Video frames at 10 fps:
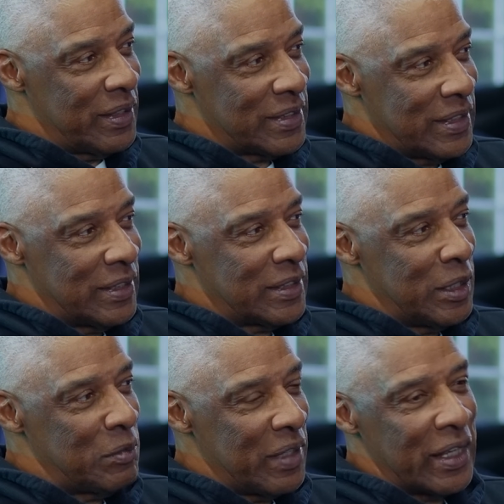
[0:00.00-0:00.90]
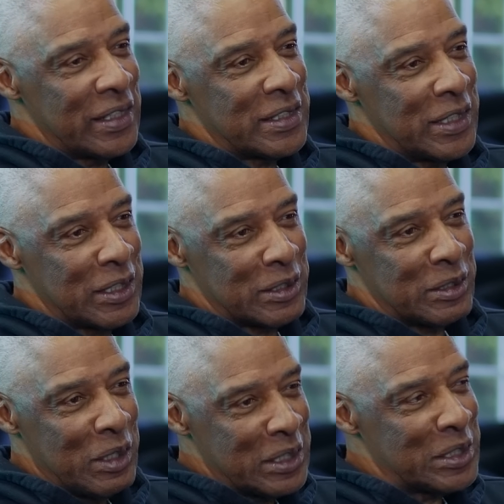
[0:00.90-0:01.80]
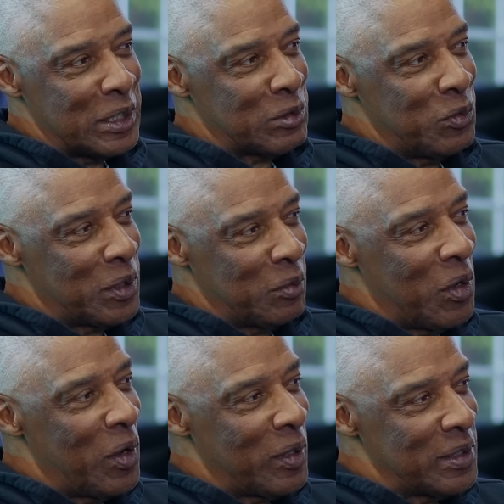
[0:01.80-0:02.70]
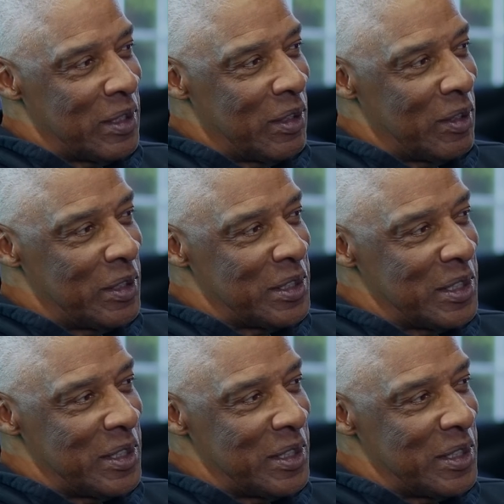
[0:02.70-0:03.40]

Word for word: It's, it seems like it sticks sticks with them all, right. all these years.